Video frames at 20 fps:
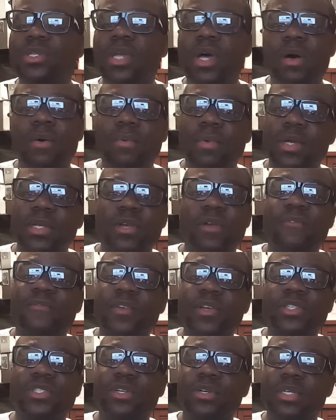No, because her
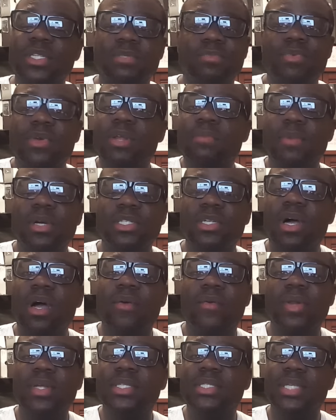future is pretty much
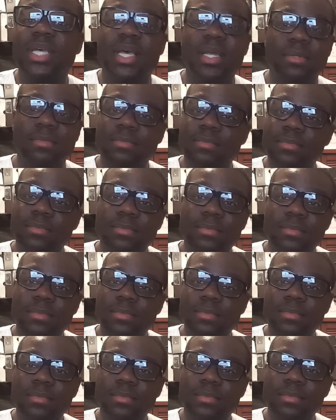already set.
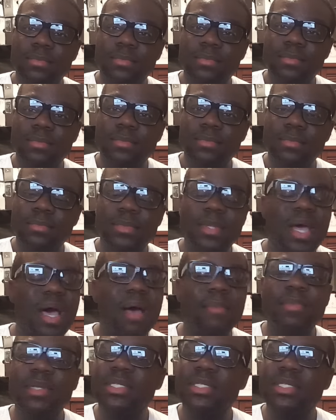I'm